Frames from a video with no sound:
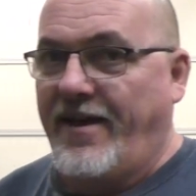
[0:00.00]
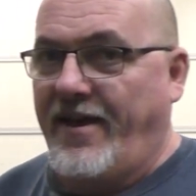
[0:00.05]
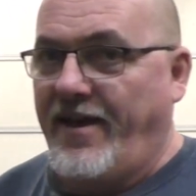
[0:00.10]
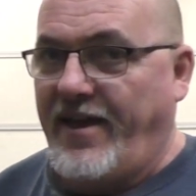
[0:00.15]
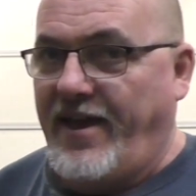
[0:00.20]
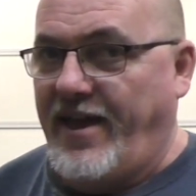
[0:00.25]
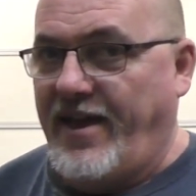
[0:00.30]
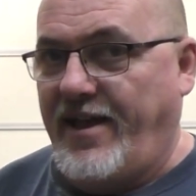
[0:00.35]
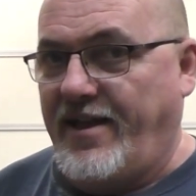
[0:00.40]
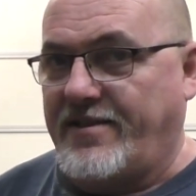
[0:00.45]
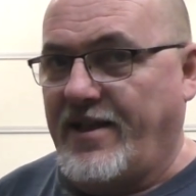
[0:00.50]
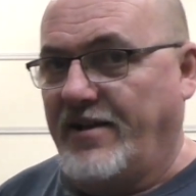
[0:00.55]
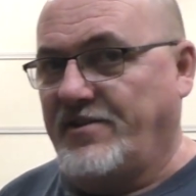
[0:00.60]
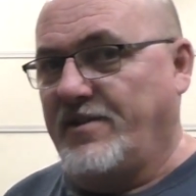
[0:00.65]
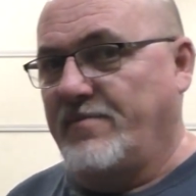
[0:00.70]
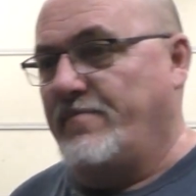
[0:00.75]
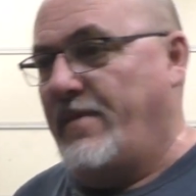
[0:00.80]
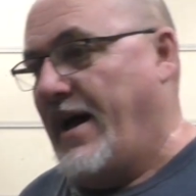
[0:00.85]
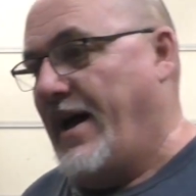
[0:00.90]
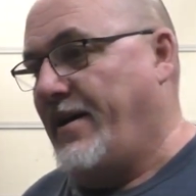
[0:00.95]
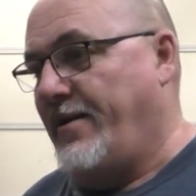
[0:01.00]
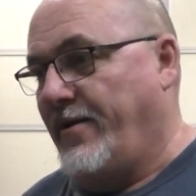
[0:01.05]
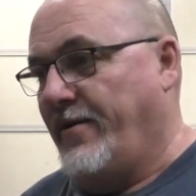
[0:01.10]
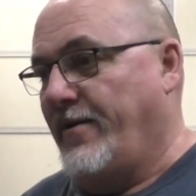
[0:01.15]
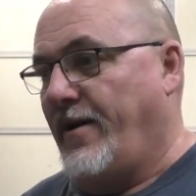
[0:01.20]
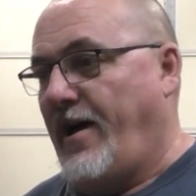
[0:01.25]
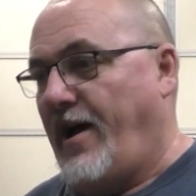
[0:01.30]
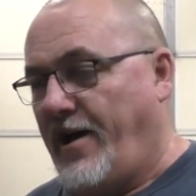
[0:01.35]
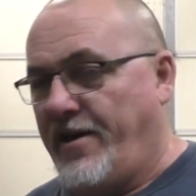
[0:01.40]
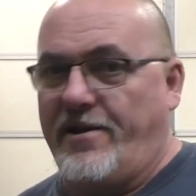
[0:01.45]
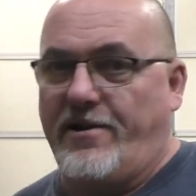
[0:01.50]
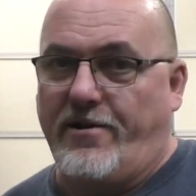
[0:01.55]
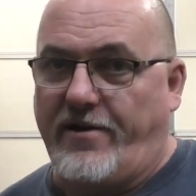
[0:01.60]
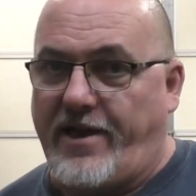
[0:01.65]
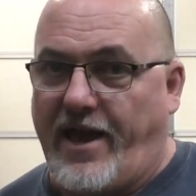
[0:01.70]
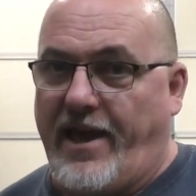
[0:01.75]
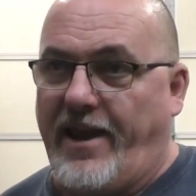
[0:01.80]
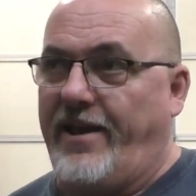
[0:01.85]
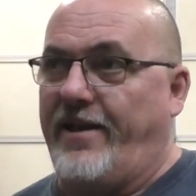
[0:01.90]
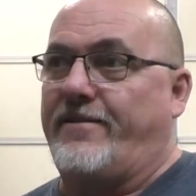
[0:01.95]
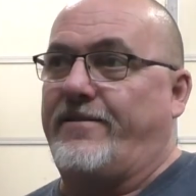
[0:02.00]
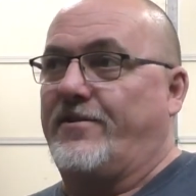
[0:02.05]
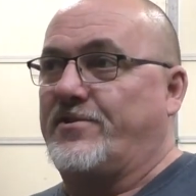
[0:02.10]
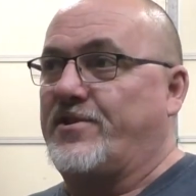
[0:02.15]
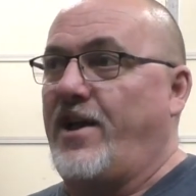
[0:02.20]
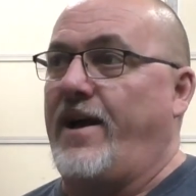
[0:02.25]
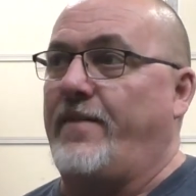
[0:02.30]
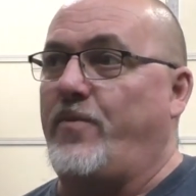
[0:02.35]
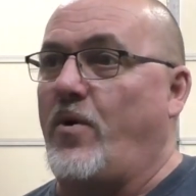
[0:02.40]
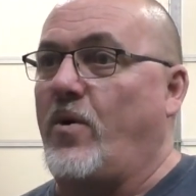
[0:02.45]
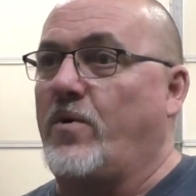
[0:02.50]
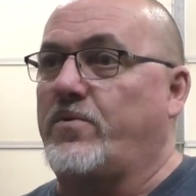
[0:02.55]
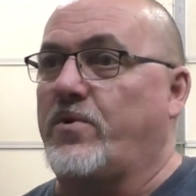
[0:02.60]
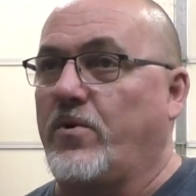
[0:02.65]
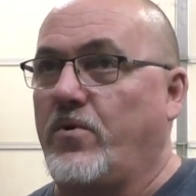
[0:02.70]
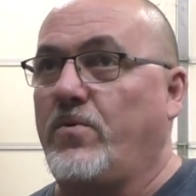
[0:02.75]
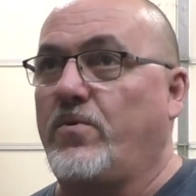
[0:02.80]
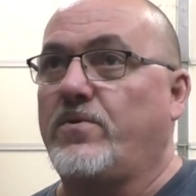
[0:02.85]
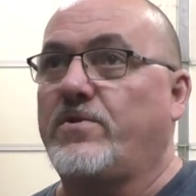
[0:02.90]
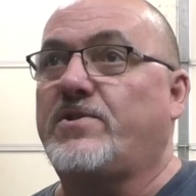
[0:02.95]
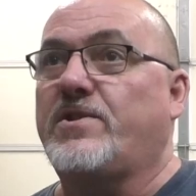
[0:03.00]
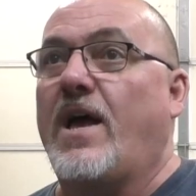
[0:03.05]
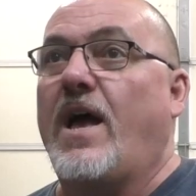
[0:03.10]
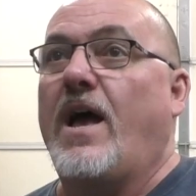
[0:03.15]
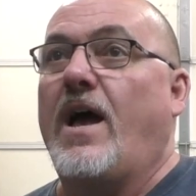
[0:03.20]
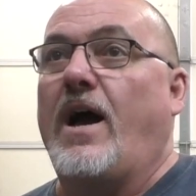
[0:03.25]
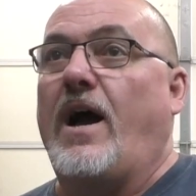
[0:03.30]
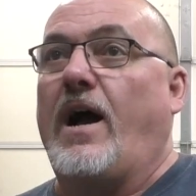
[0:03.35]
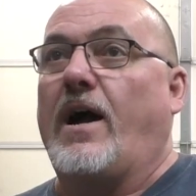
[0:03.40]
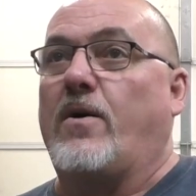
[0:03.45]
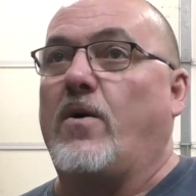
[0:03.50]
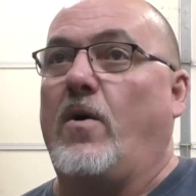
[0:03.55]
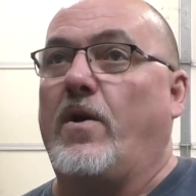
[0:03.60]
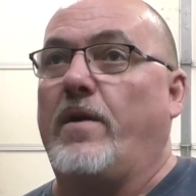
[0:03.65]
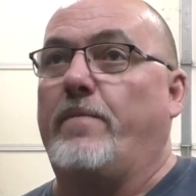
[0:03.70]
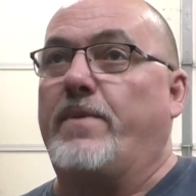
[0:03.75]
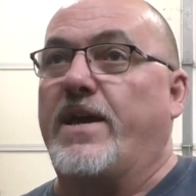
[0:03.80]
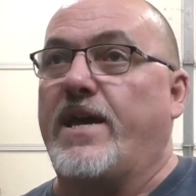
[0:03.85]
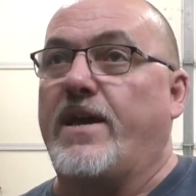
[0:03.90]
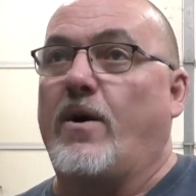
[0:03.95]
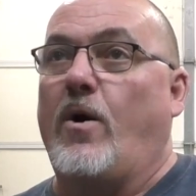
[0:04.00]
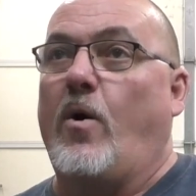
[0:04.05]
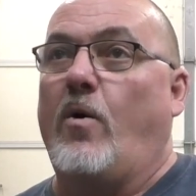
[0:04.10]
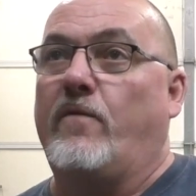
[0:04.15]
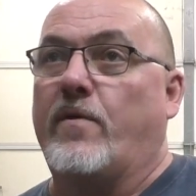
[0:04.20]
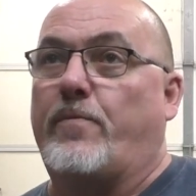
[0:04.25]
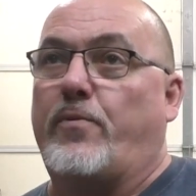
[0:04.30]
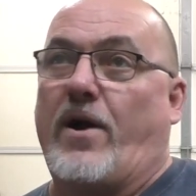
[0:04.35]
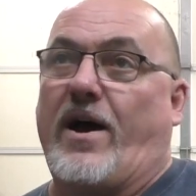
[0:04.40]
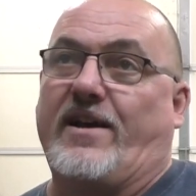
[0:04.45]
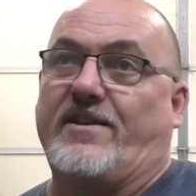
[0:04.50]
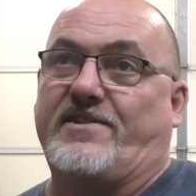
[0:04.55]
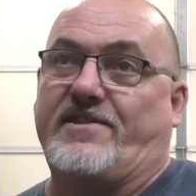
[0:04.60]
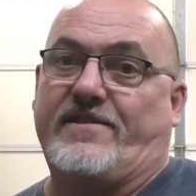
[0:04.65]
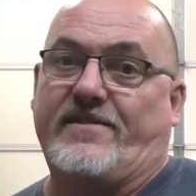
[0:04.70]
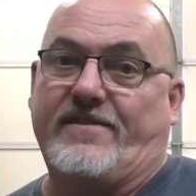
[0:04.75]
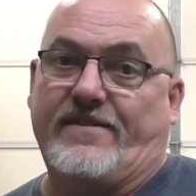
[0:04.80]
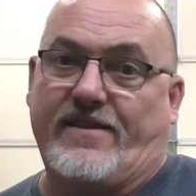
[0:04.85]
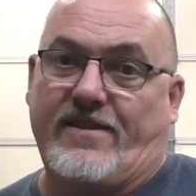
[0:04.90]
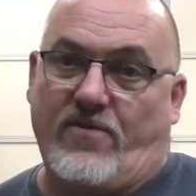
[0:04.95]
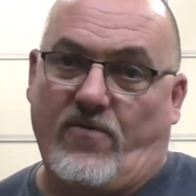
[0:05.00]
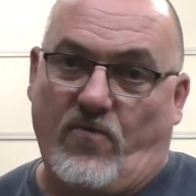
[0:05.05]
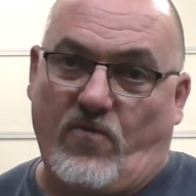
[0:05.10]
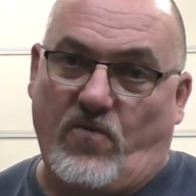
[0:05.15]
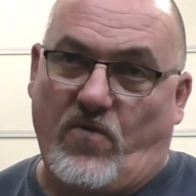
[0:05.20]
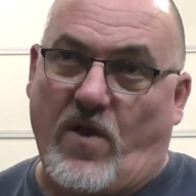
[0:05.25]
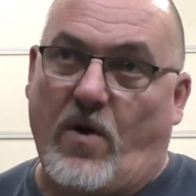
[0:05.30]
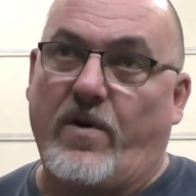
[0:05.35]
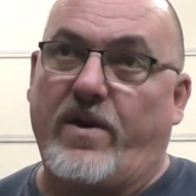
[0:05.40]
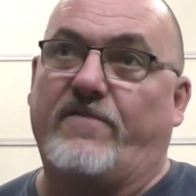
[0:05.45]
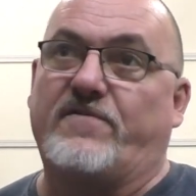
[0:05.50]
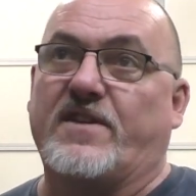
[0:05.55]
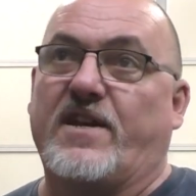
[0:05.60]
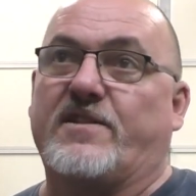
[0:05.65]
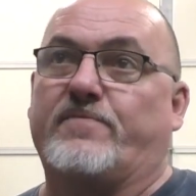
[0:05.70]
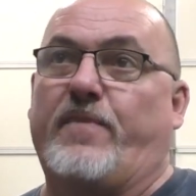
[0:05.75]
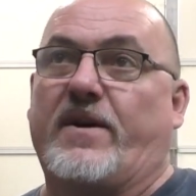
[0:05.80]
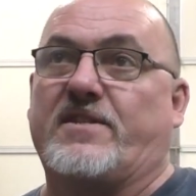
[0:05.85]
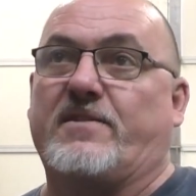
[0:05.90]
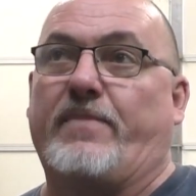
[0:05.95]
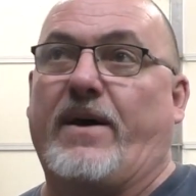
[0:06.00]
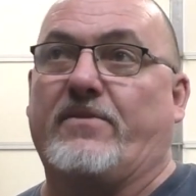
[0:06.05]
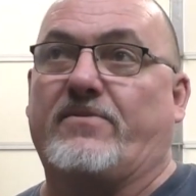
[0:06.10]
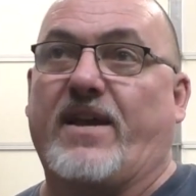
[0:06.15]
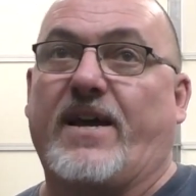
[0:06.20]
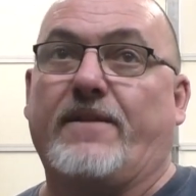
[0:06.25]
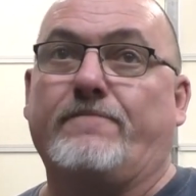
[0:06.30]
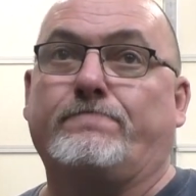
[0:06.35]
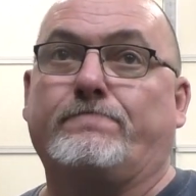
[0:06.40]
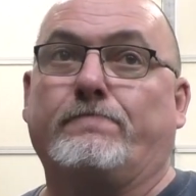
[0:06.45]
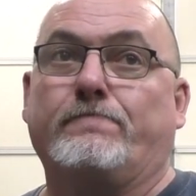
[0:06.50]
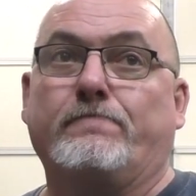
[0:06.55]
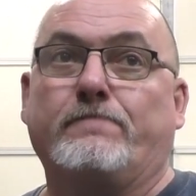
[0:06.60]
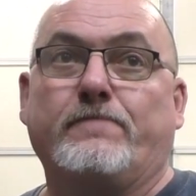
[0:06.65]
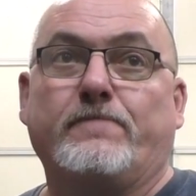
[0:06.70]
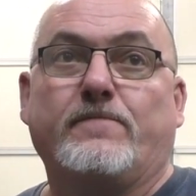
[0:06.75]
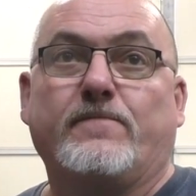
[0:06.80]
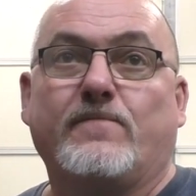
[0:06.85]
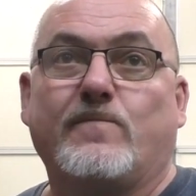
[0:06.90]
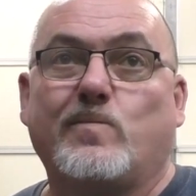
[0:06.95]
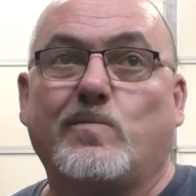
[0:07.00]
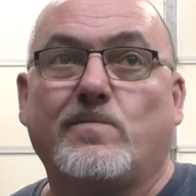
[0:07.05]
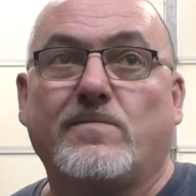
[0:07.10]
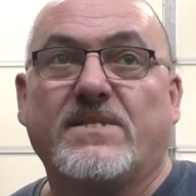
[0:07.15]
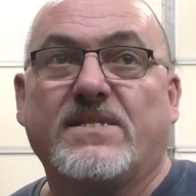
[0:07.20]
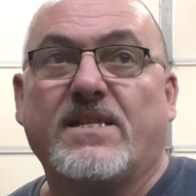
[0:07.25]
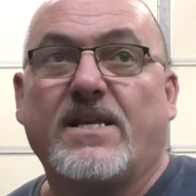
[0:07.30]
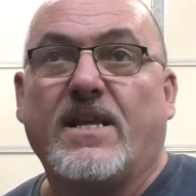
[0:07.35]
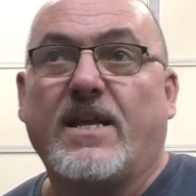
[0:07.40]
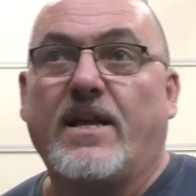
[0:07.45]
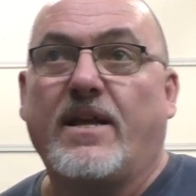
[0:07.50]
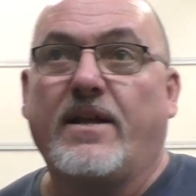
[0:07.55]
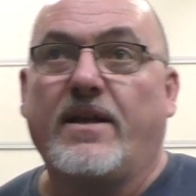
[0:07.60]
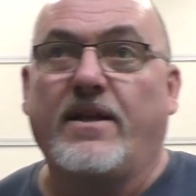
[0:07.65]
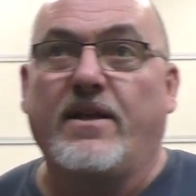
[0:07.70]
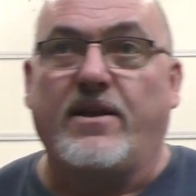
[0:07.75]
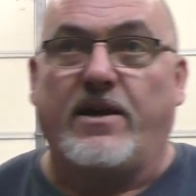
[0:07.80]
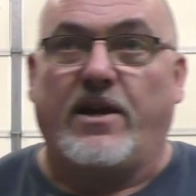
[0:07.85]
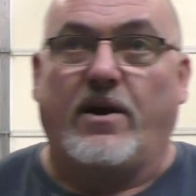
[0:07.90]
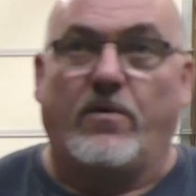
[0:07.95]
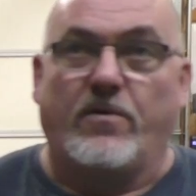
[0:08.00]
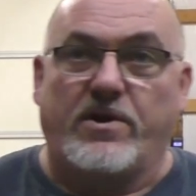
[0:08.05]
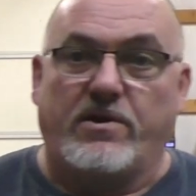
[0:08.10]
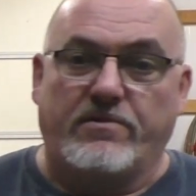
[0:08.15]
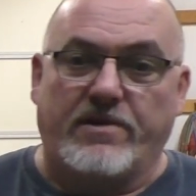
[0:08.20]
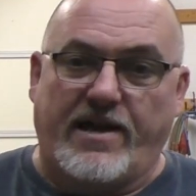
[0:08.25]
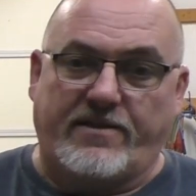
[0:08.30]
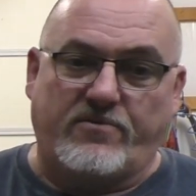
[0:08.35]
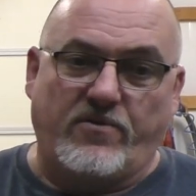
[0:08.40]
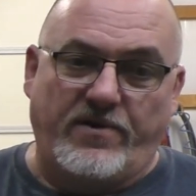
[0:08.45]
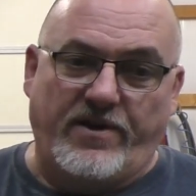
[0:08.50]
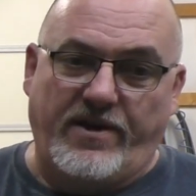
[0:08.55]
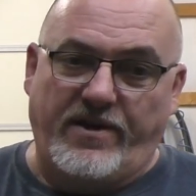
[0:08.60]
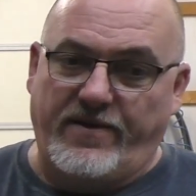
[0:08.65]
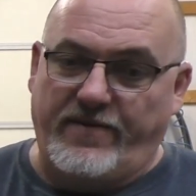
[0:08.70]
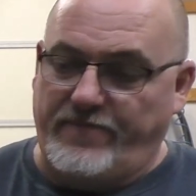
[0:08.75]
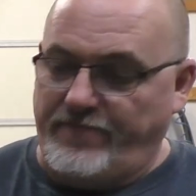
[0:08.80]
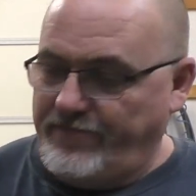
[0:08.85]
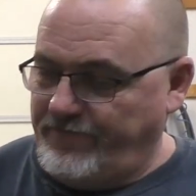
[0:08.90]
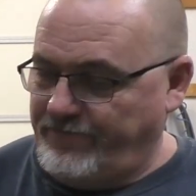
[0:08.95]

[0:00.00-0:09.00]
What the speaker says: It doesn't matter how you look at it. The Snap-on tools are going to be overpriced. No ifs, ands, buts about that. You know, you're not going to